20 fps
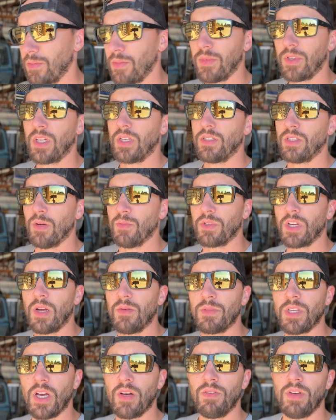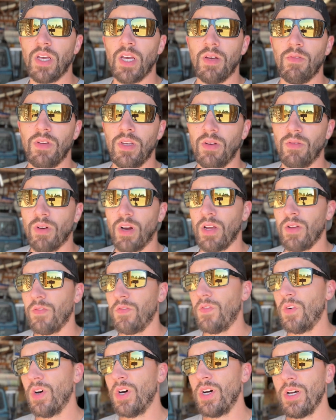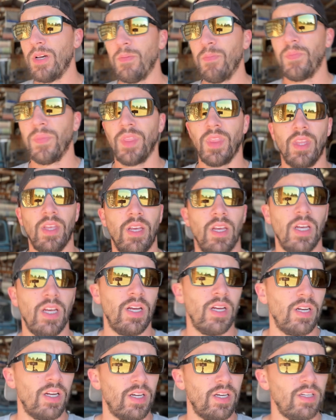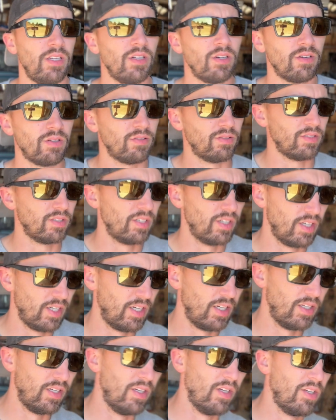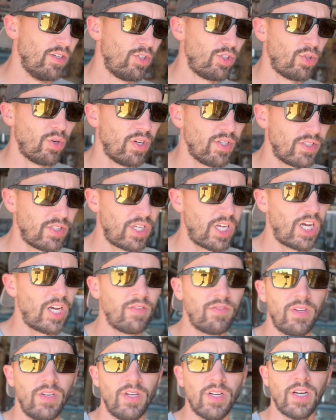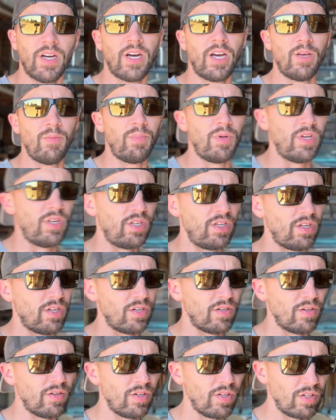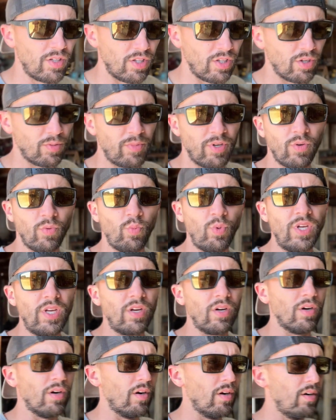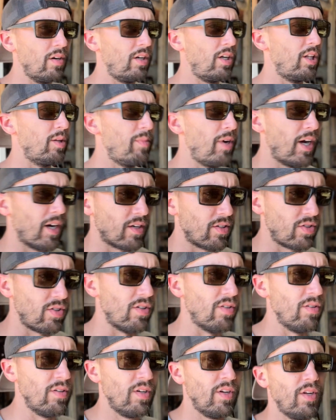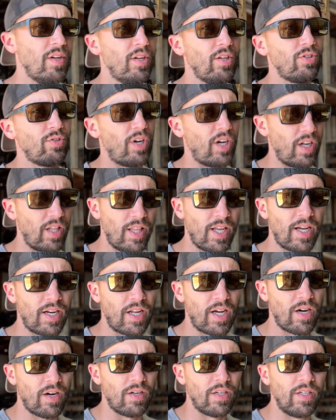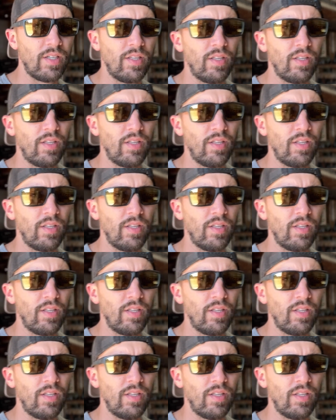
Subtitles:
sometimes have a heavy right foot, and I don't trust having a high pinion a little bit weaker in the back, so traded that out.